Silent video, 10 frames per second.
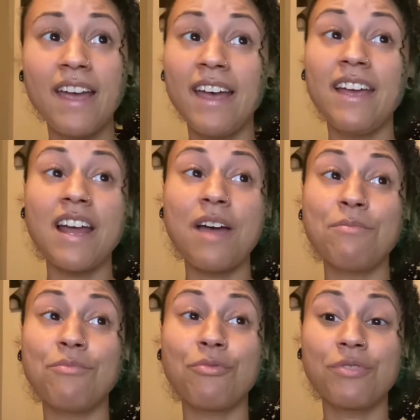and
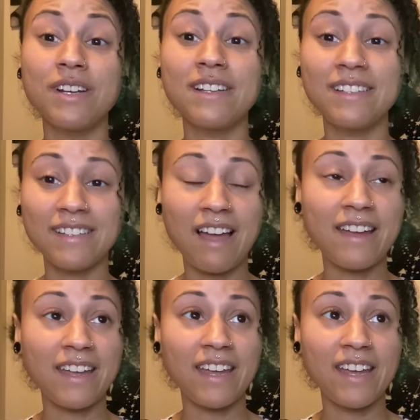I'm really
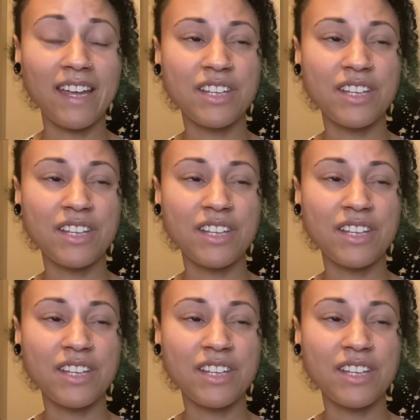liking it.